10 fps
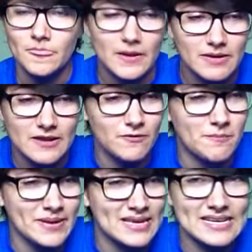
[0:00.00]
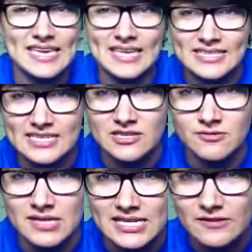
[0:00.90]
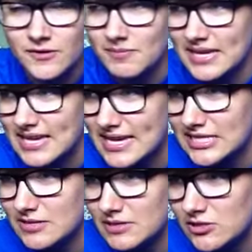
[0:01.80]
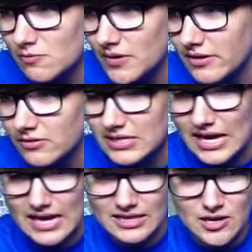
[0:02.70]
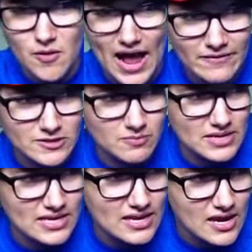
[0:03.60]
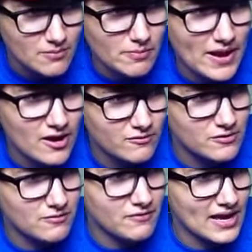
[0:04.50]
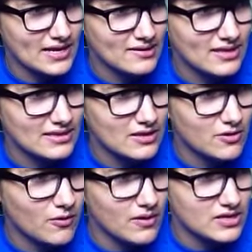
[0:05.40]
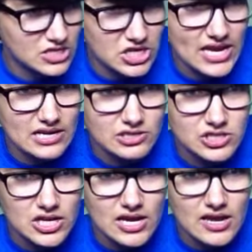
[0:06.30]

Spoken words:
I mean, if you're picking kids to do this, if you're picking kids to be superheroes, then you have to be prepared for the fact that they're going to change